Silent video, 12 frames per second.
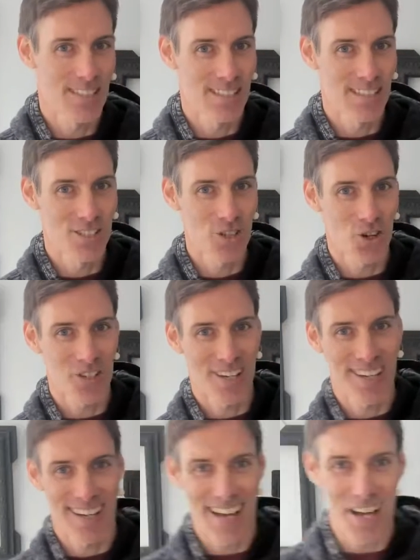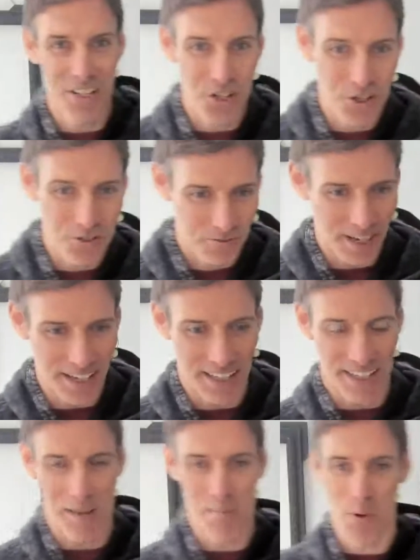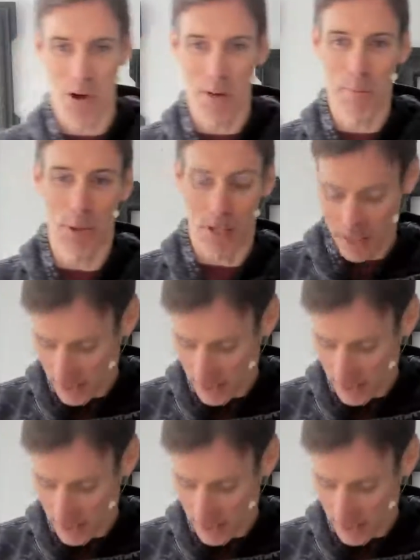Not a good thing in my book.